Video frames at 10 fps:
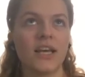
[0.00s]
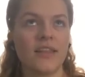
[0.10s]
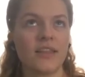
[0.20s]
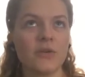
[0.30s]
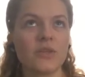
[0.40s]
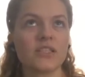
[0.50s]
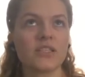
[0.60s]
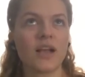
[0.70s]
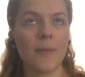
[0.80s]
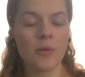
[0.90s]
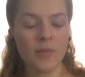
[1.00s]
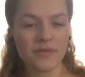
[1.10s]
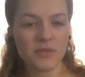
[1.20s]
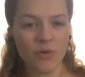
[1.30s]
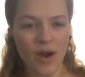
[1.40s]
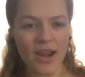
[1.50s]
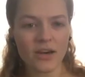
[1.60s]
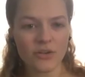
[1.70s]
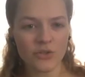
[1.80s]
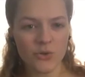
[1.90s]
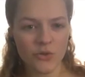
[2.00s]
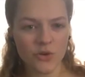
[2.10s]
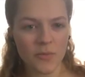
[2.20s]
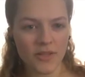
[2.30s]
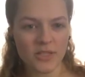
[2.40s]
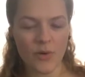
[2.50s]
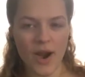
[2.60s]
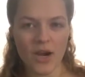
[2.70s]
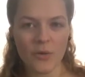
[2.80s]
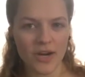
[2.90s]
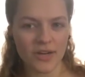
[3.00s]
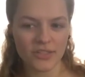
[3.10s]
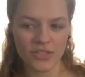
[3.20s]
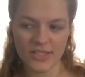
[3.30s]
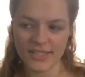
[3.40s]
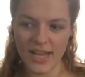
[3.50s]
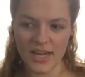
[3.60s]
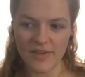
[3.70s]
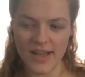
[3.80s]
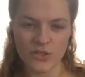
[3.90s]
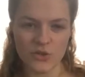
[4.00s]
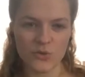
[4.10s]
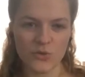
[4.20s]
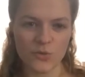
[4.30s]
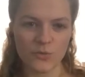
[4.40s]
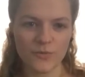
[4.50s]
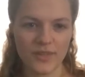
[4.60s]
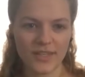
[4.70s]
I think it was a couple months prior, 2 or 3 months prior, where I just kind of had to